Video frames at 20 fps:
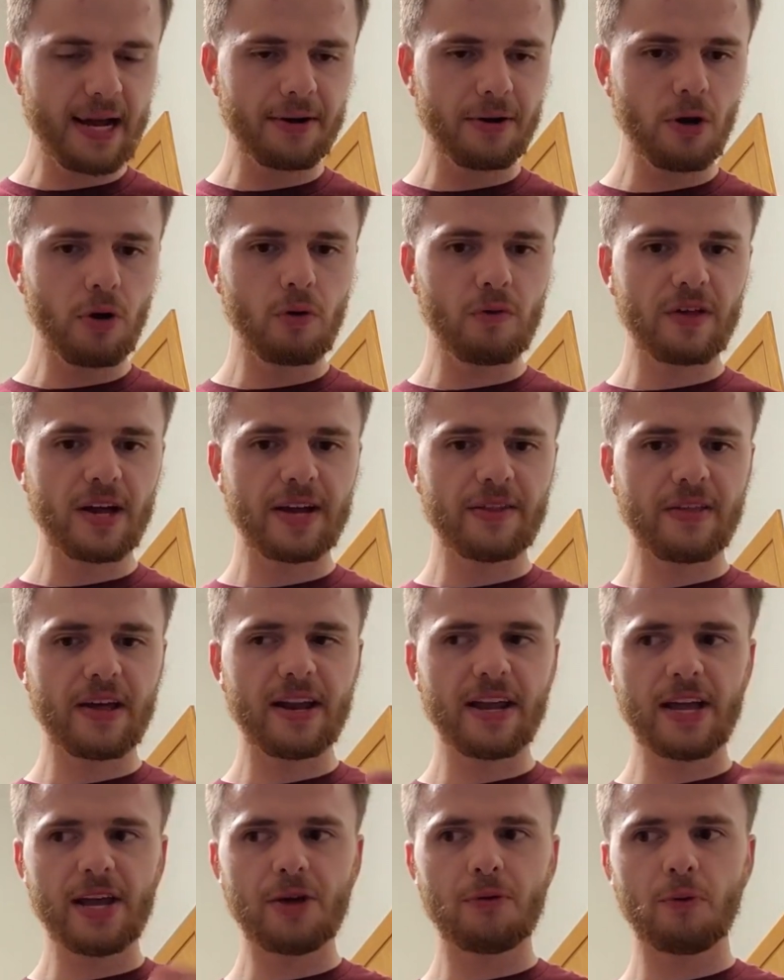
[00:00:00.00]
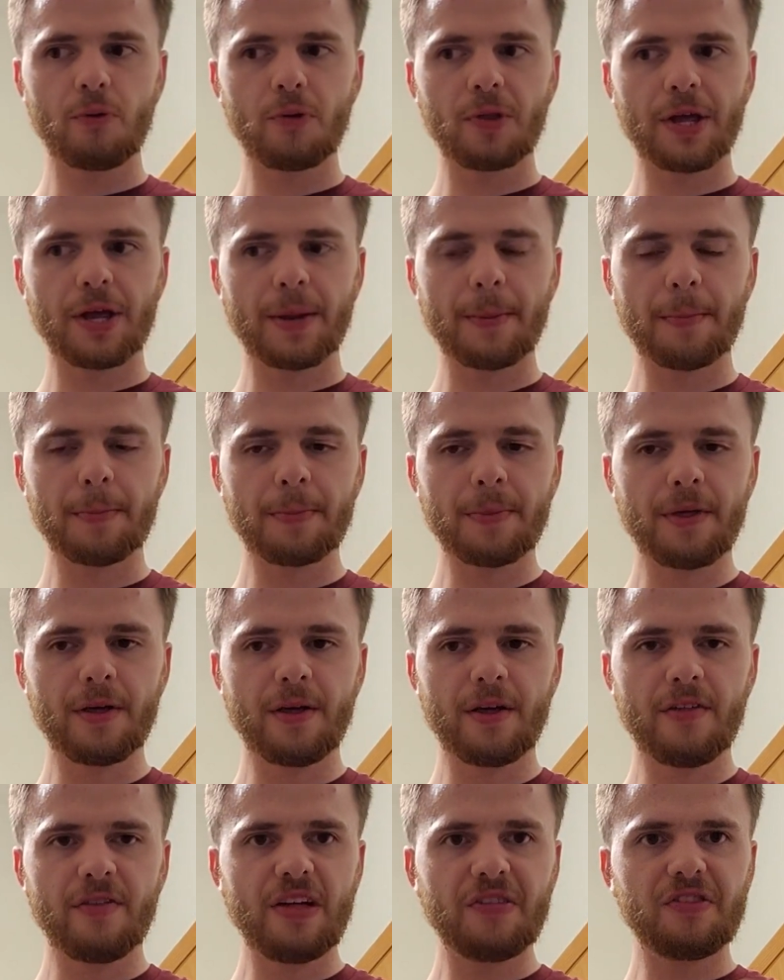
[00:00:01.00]
know that equally
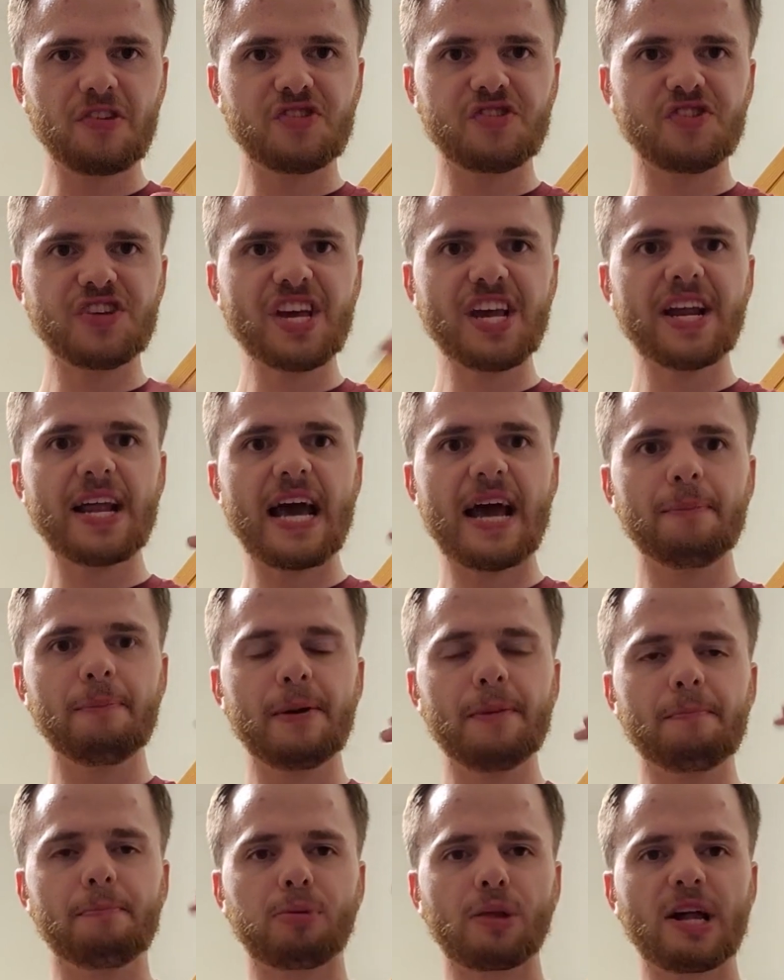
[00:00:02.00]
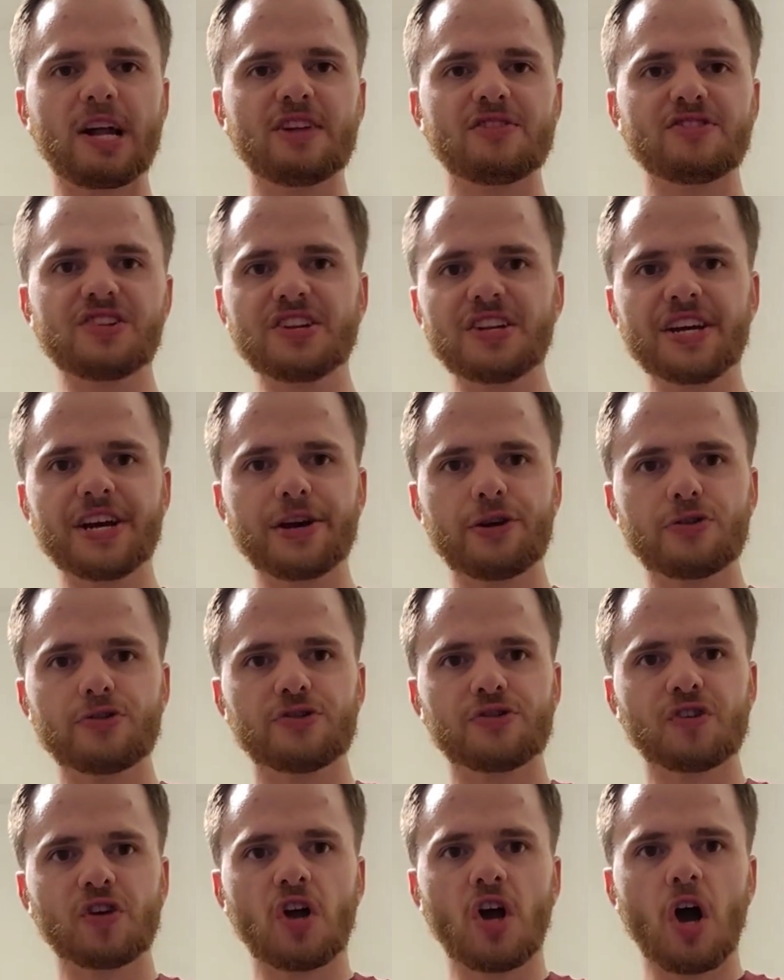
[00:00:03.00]
that the seed had been planted
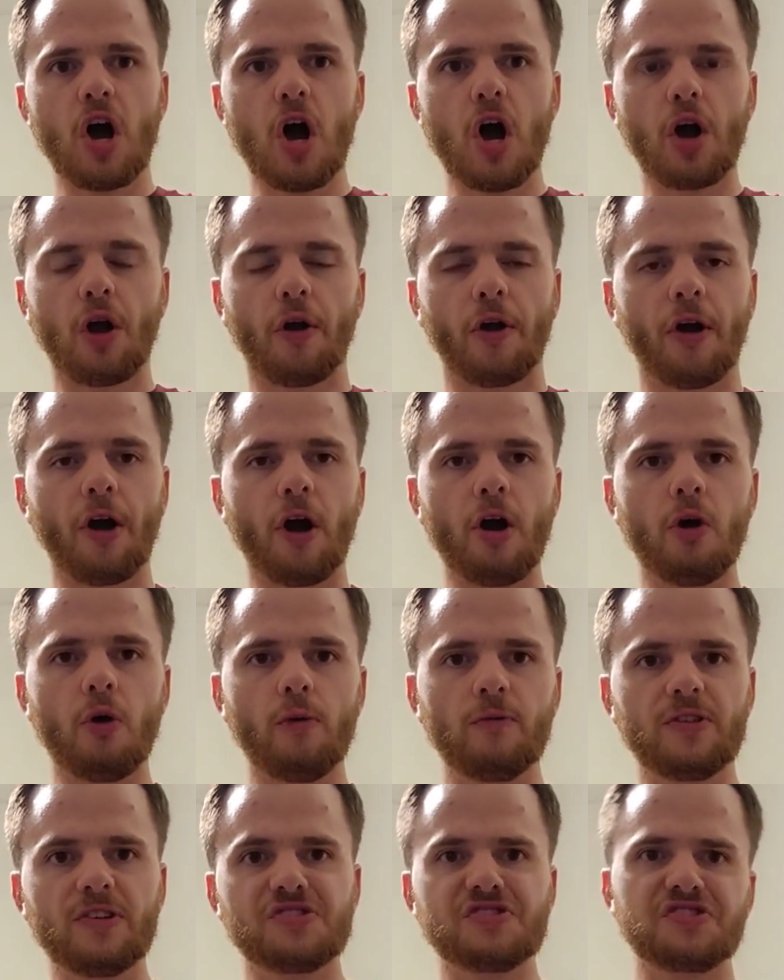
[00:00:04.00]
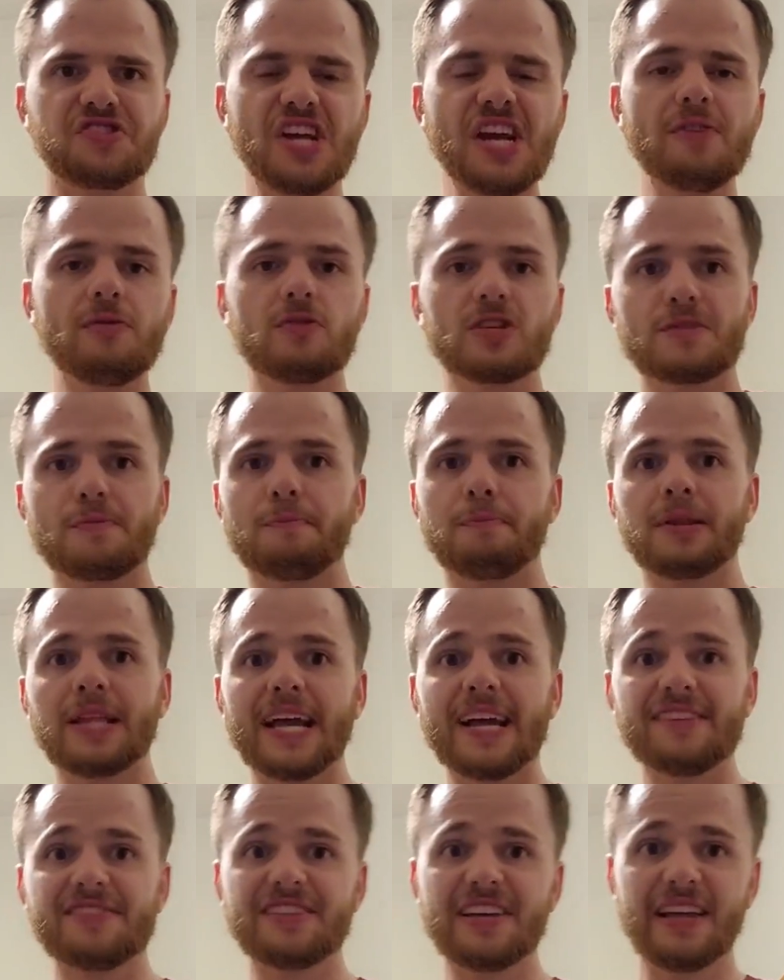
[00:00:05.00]
years ago. The seed was
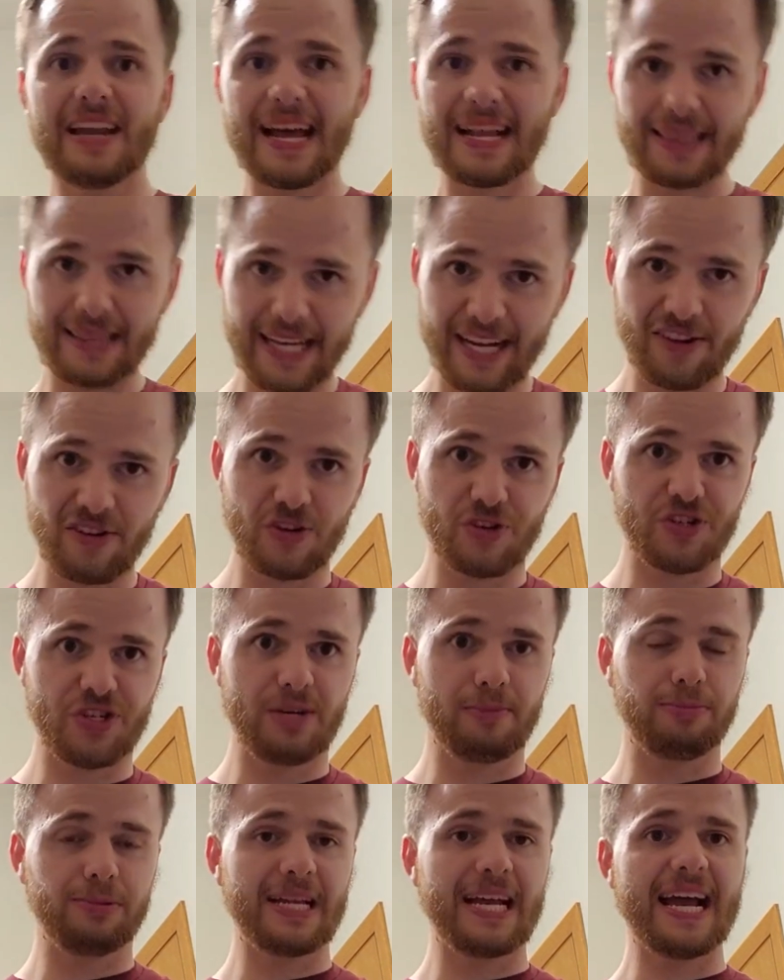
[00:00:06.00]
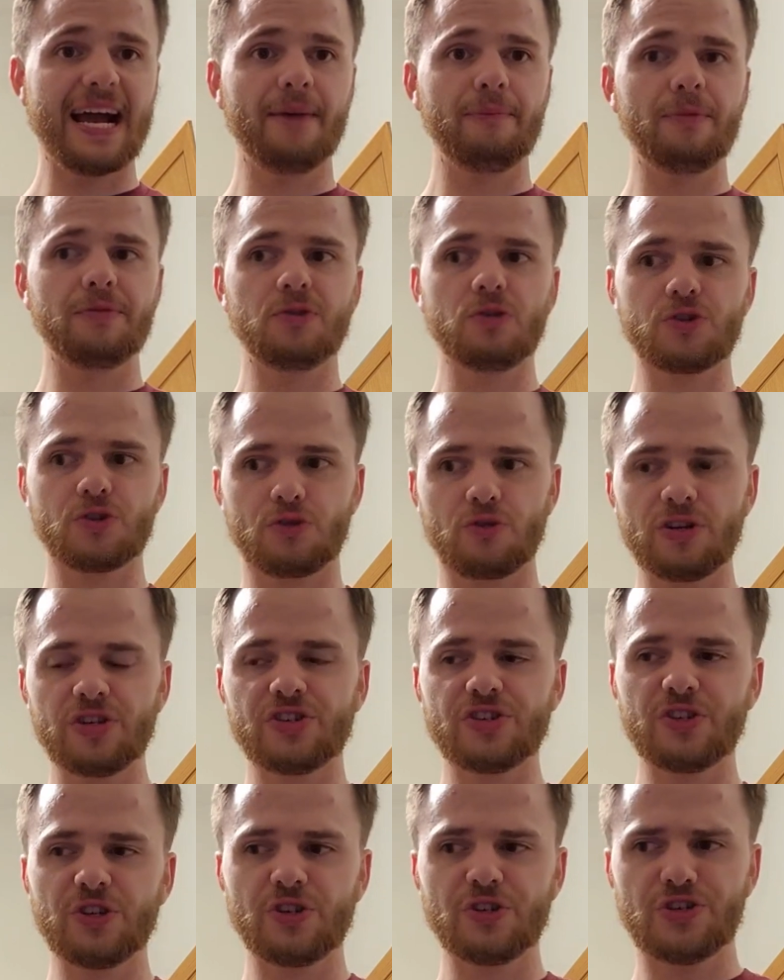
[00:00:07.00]
planted at Leadership Lab, at those
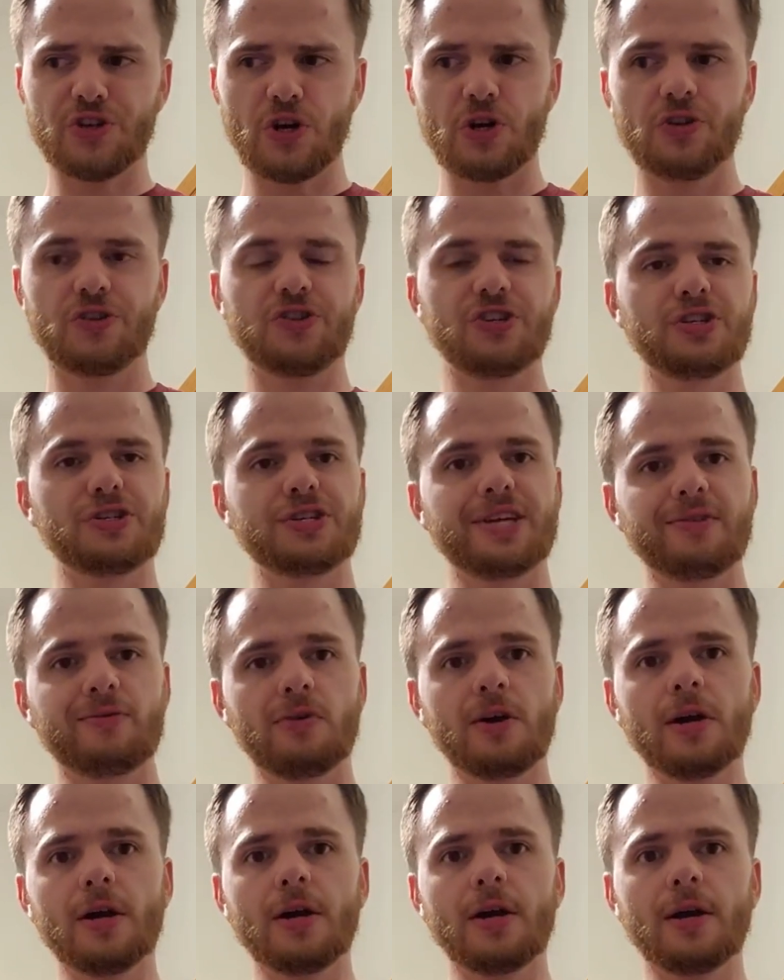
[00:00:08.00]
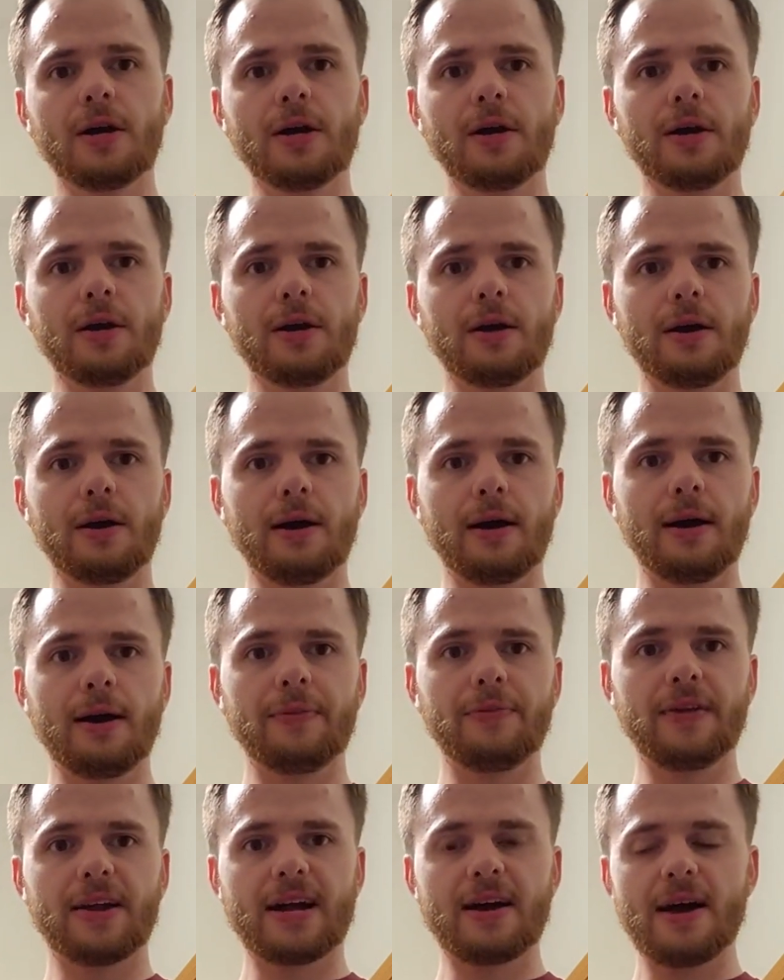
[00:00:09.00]
Christian churches that
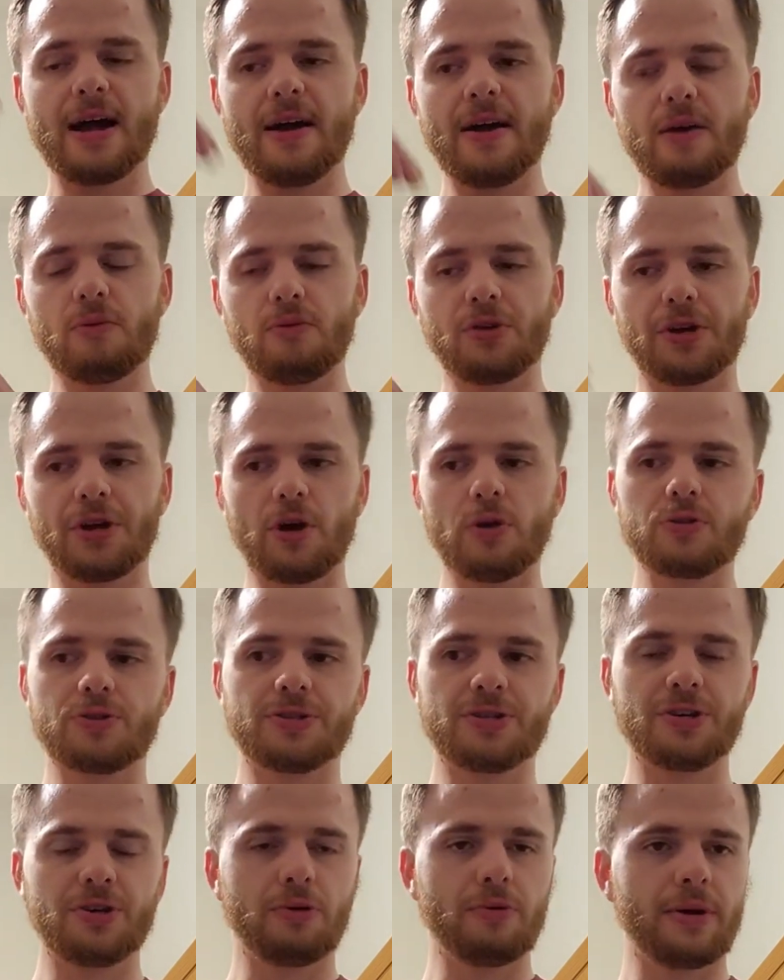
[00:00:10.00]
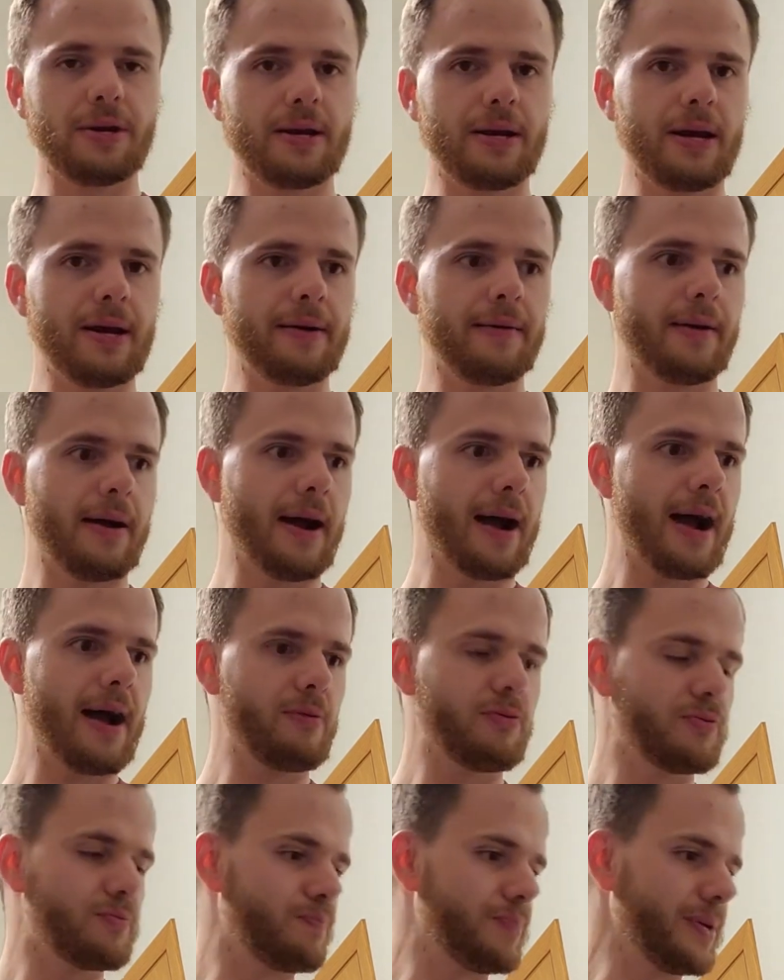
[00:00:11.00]
I would go to, and
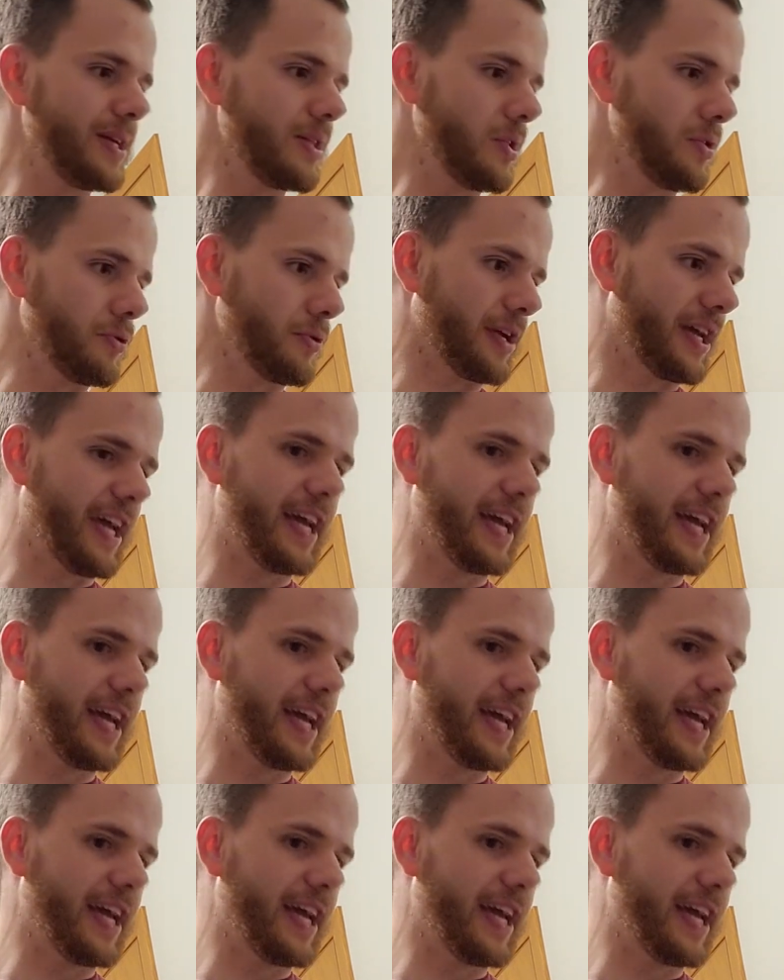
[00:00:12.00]
I would be a little